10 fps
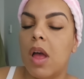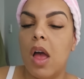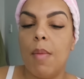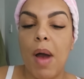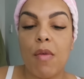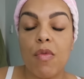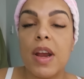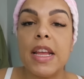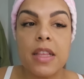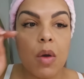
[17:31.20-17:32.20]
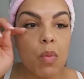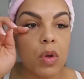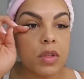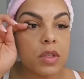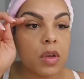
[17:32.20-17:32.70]
I really don't
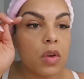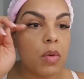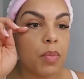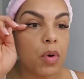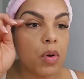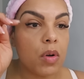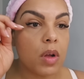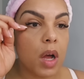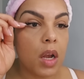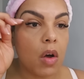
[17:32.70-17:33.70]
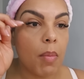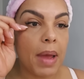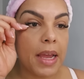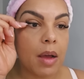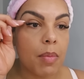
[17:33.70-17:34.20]
want to put a lot of
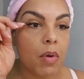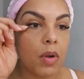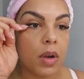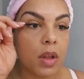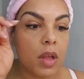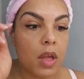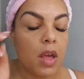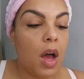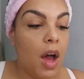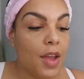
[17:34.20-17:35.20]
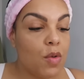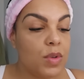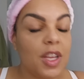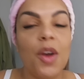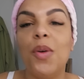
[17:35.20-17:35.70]
makeup on. I
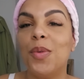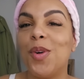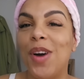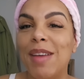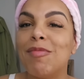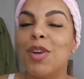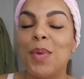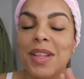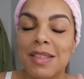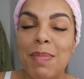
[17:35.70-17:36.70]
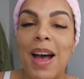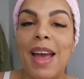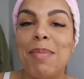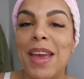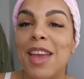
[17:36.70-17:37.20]
also got influenced
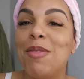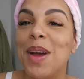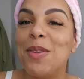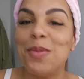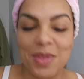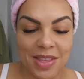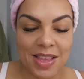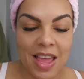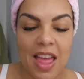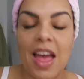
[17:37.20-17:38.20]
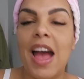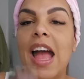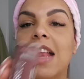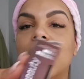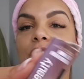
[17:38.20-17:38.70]
by Becky Reynolds,
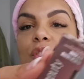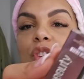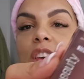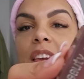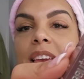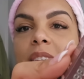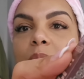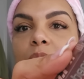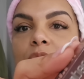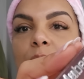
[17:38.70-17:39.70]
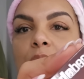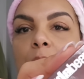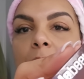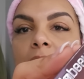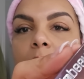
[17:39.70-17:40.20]
and she was doing her
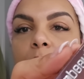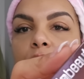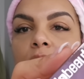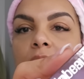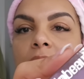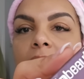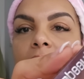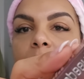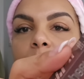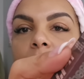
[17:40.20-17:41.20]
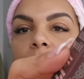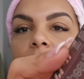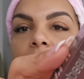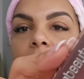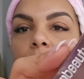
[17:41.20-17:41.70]
makeup, and she had one of
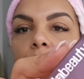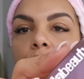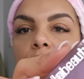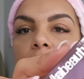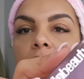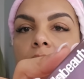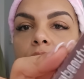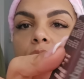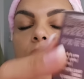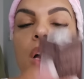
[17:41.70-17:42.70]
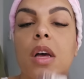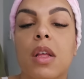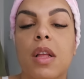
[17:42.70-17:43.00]
these Huda